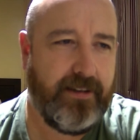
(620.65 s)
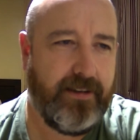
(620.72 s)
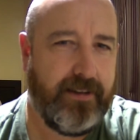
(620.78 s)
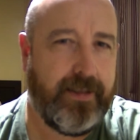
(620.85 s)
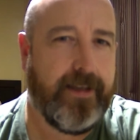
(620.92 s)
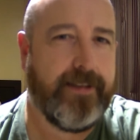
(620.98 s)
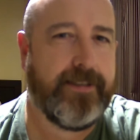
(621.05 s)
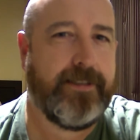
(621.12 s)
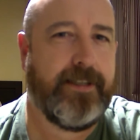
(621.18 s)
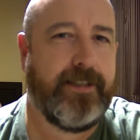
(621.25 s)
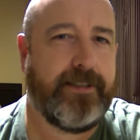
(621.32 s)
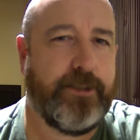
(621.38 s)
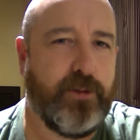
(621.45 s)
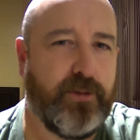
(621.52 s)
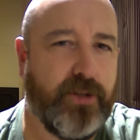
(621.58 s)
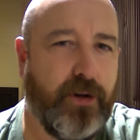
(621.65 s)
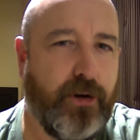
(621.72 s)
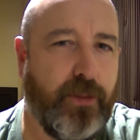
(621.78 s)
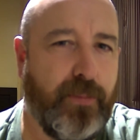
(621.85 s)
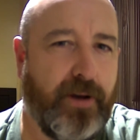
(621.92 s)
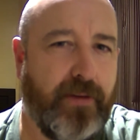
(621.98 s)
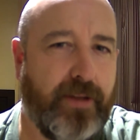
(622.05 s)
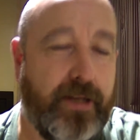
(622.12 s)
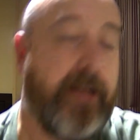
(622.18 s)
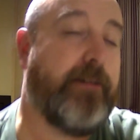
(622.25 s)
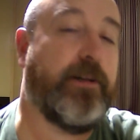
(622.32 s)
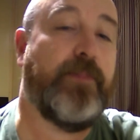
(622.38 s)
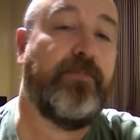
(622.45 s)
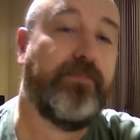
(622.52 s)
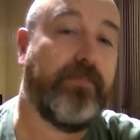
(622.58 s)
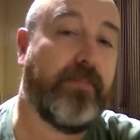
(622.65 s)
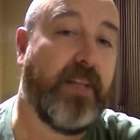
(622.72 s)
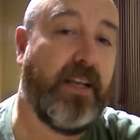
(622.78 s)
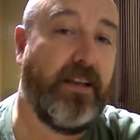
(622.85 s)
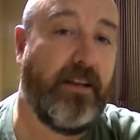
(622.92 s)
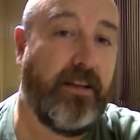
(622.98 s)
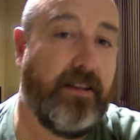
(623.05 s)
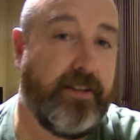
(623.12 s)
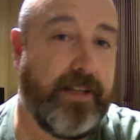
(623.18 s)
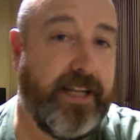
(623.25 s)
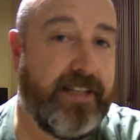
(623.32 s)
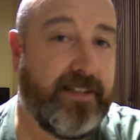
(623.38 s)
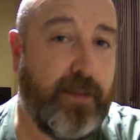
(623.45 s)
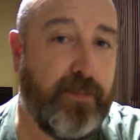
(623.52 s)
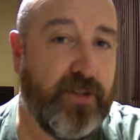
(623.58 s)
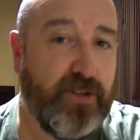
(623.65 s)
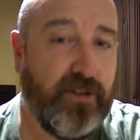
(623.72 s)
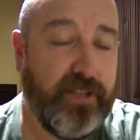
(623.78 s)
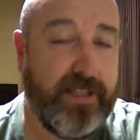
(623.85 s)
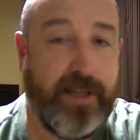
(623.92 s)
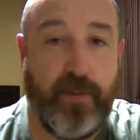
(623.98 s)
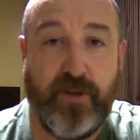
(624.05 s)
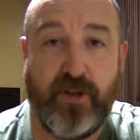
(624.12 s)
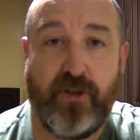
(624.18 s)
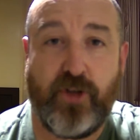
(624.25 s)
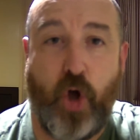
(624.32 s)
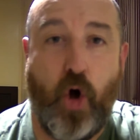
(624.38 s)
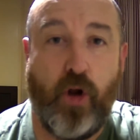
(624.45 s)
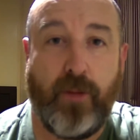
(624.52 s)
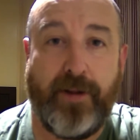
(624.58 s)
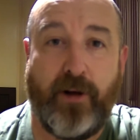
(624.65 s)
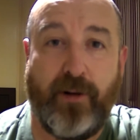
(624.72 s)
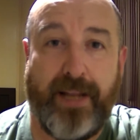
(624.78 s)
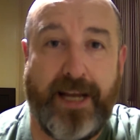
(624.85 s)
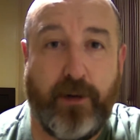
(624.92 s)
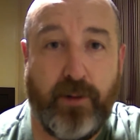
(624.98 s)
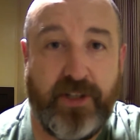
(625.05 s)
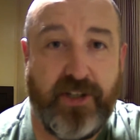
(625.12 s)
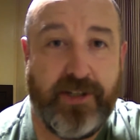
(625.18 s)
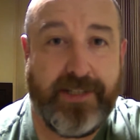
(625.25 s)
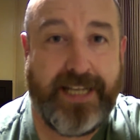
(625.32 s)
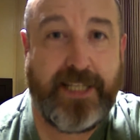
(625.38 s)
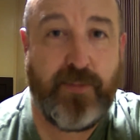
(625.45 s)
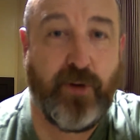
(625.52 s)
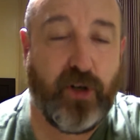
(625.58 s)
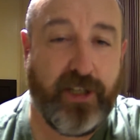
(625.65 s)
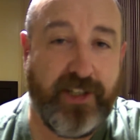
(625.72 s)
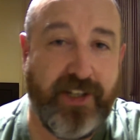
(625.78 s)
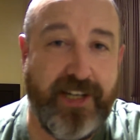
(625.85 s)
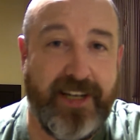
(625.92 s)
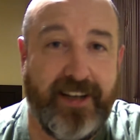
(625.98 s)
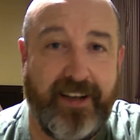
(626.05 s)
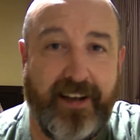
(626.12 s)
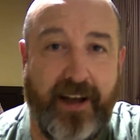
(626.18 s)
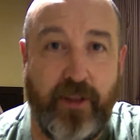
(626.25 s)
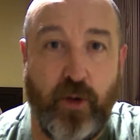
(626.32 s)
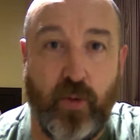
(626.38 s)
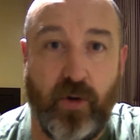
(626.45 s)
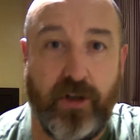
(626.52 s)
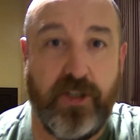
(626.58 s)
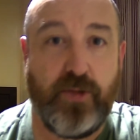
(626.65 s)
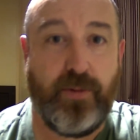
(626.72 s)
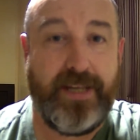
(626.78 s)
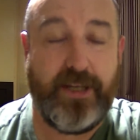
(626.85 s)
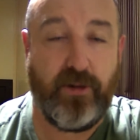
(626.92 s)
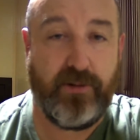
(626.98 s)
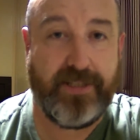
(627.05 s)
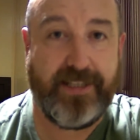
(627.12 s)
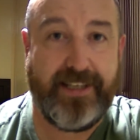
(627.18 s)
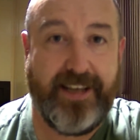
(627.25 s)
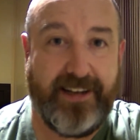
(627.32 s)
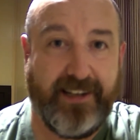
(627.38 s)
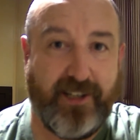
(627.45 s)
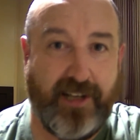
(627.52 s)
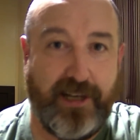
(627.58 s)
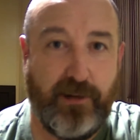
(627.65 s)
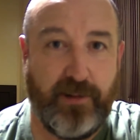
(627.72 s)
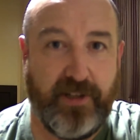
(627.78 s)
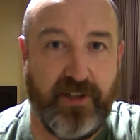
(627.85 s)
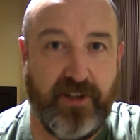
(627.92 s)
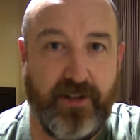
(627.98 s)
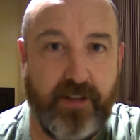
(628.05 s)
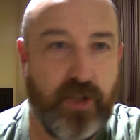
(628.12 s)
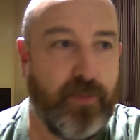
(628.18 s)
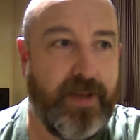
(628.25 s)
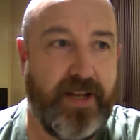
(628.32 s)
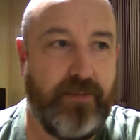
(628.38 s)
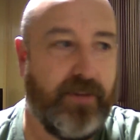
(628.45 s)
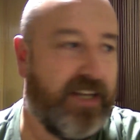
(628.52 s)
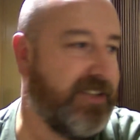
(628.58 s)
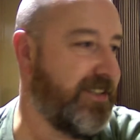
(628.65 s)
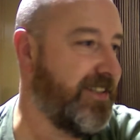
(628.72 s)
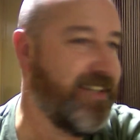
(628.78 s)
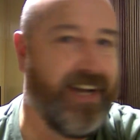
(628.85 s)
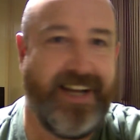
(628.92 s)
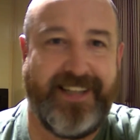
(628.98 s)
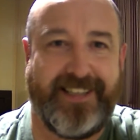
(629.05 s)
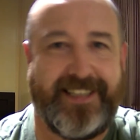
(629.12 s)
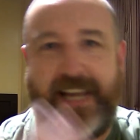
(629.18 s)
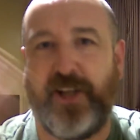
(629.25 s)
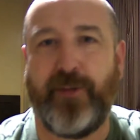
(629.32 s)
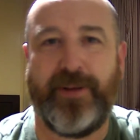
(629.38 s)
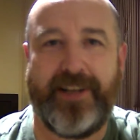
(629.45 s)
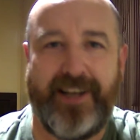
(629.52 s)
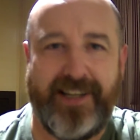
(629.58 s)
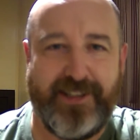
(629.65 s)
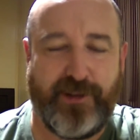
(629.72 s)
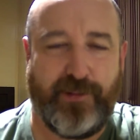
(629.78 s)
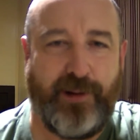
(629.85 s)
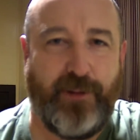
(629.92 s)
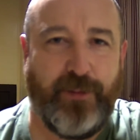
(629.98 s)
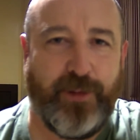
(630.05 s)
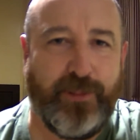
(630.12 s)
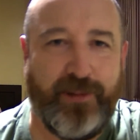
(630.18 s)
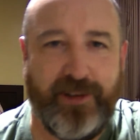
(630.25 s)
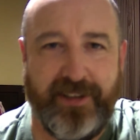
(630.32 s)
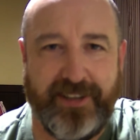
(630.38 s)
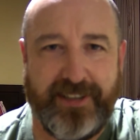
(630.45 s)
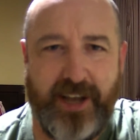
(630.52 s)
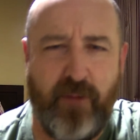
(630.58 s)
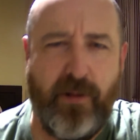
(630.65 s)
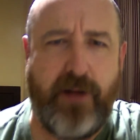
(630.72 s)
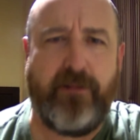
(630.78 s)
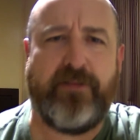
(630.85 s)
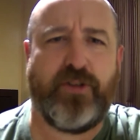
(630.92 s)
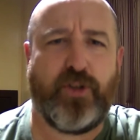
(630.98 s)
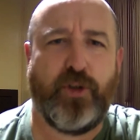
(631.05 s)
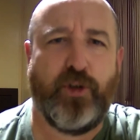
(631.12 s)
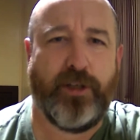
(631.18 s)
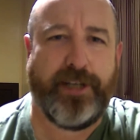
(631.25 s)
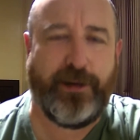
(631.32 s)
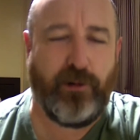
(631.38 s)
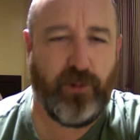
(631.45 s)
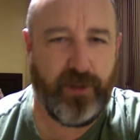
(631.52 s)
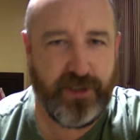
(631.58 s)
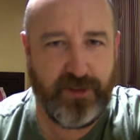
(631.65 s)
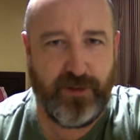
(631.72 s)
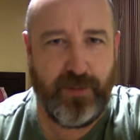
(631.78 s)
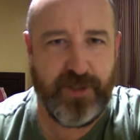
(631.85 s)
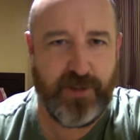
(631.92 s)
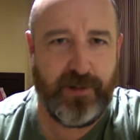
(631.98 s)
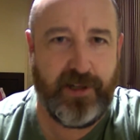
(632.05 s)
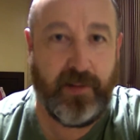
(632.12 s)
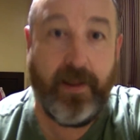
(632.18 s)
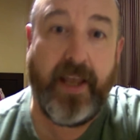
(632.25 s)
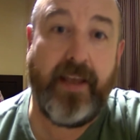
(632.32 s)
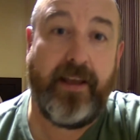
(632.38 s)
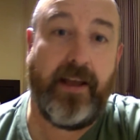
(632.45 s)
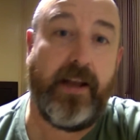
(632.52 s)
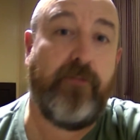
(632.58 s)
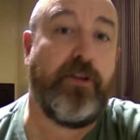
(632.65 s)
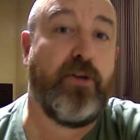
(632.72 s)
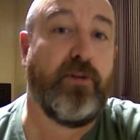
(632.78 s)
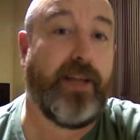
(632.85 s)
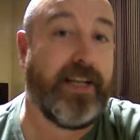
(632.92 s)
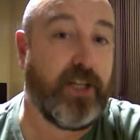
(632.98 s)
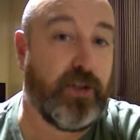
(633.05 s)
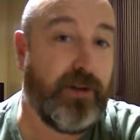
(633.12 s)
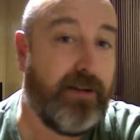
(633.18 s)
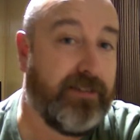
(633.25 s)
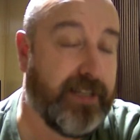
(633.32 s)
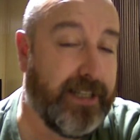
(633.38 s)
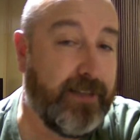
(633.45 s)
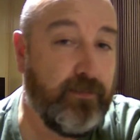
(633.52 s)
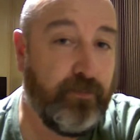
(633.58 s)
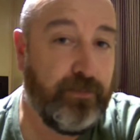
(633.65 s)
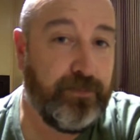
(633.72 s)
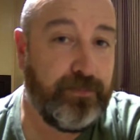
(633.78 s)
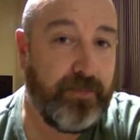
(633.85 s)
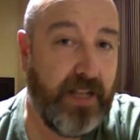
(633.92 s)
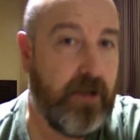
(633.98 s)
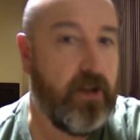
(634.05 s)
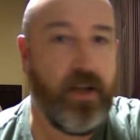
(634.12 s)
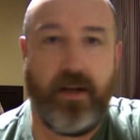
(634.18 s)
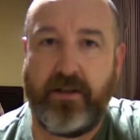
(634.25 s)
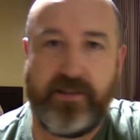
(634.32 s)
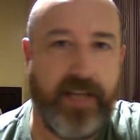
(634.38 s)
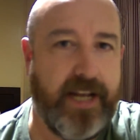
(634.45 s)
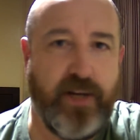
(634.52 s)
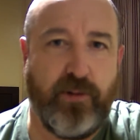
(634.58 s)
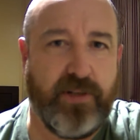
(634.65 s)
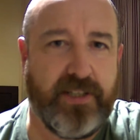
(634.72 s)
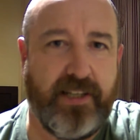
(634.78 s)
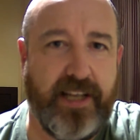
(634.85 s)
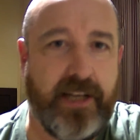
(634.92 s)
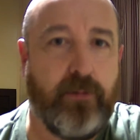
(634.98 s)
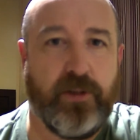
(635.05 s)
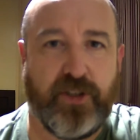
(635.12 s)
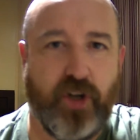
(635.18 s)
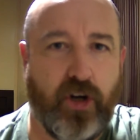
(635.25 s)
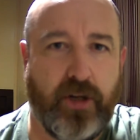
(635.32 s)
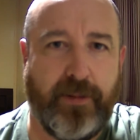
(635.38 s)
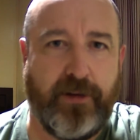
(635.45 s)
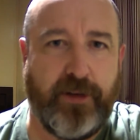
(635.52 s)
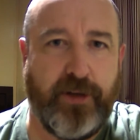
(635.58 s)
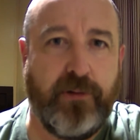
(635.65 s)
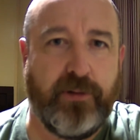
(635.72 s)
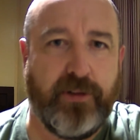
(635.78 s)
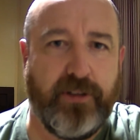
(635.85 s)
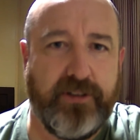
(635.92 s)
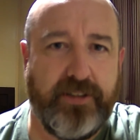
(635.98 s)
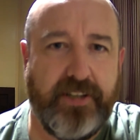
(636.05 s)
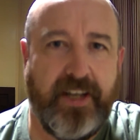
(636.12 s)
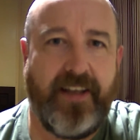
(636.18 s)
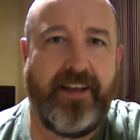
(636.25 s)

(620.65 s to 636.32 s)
Yes, I do talk about that. Anyway, this episode's all about languages, etymology, and the words we use in the English language that's been bastardised, cannibalised around the world, and where we've stolen our words from as well. And if you like travelling, tenuous link, we're talking about Euros.